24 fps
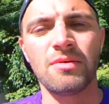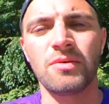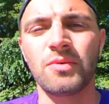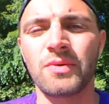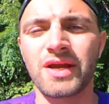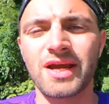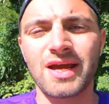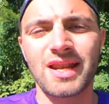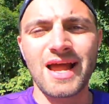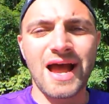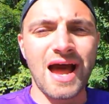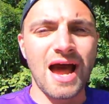But
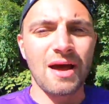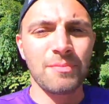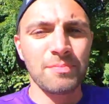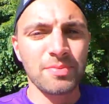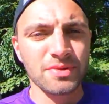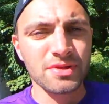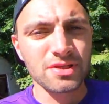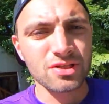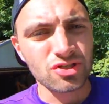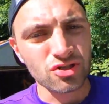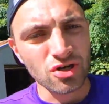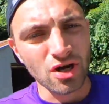we gotta
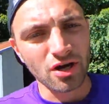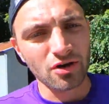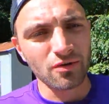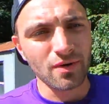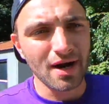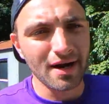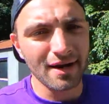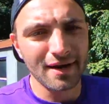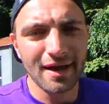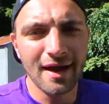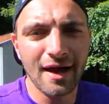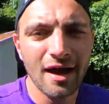hop in the truck
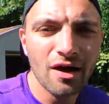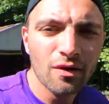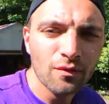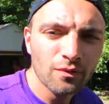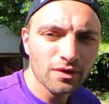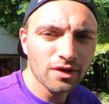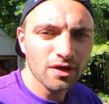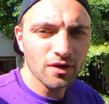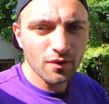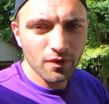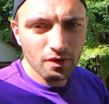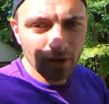right now.
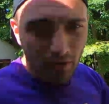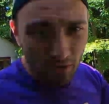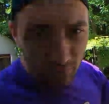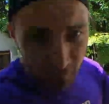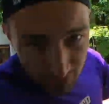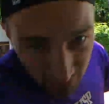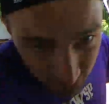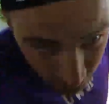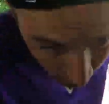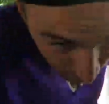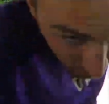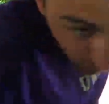We're going
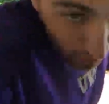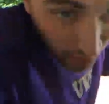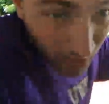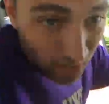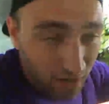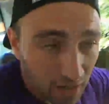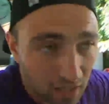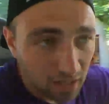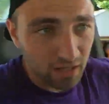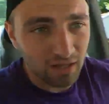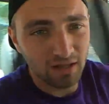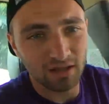over to
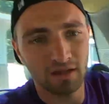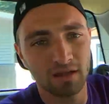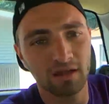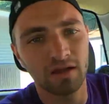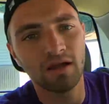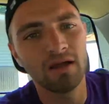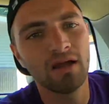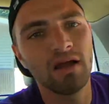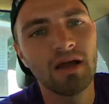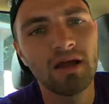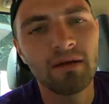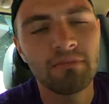
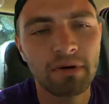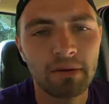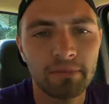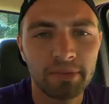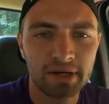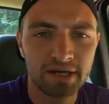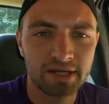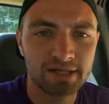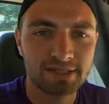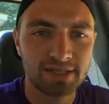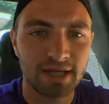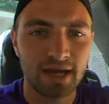my
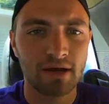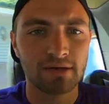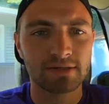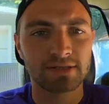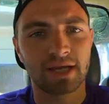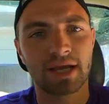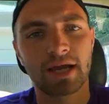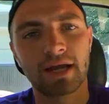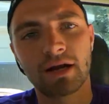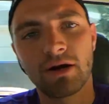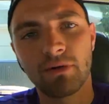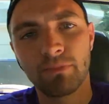buddy's
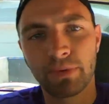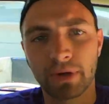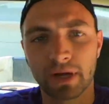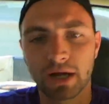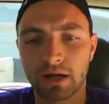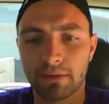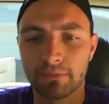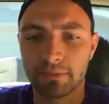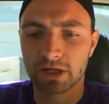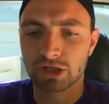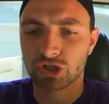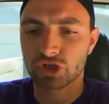house. I gotta go
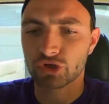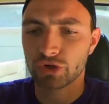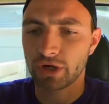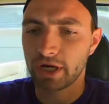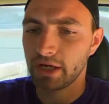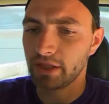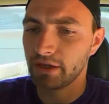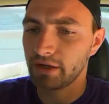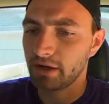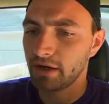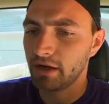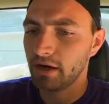pick up my
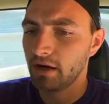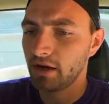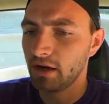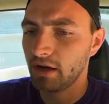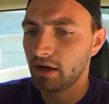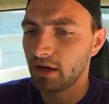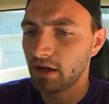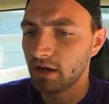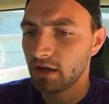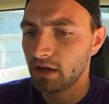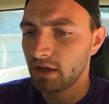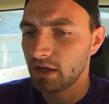trailer
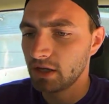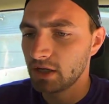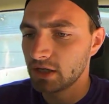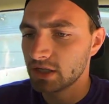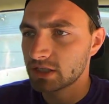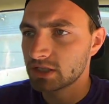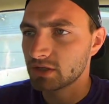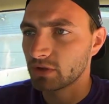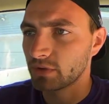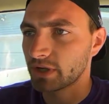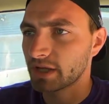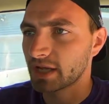
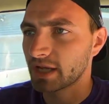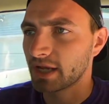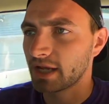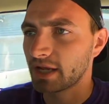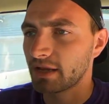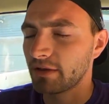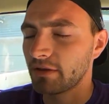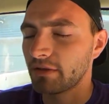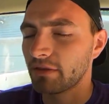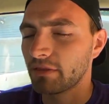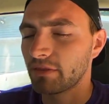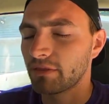so we can
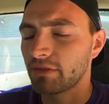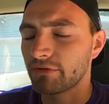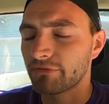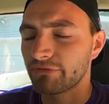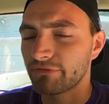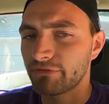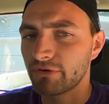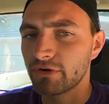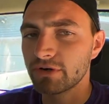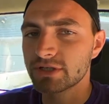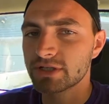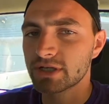get the
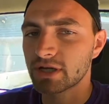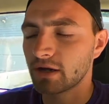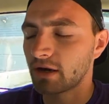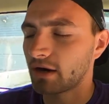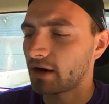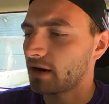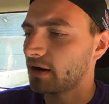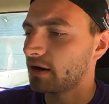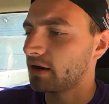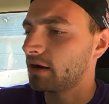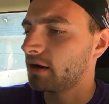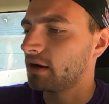first
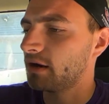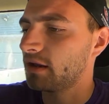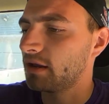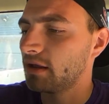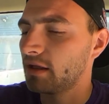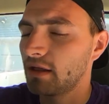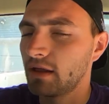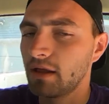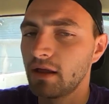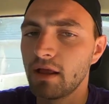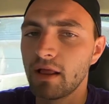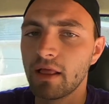car.
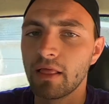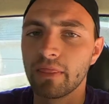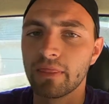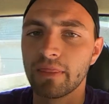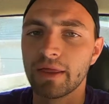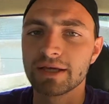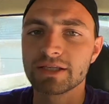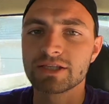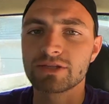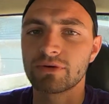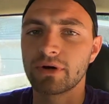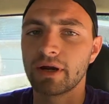
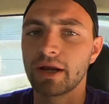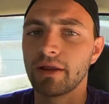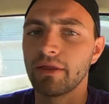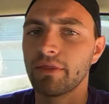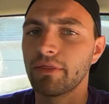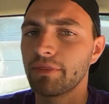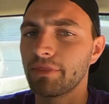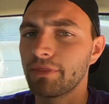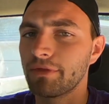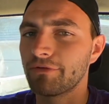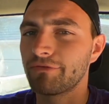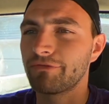That's right,
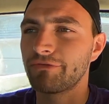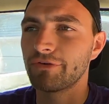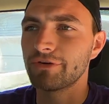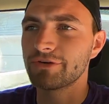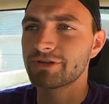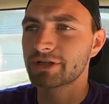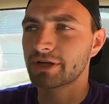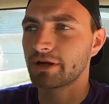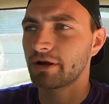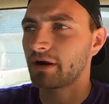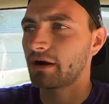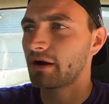the
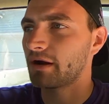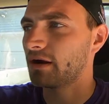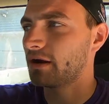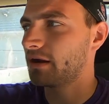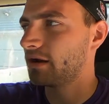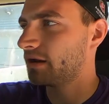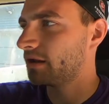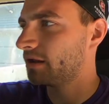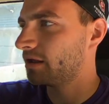first car.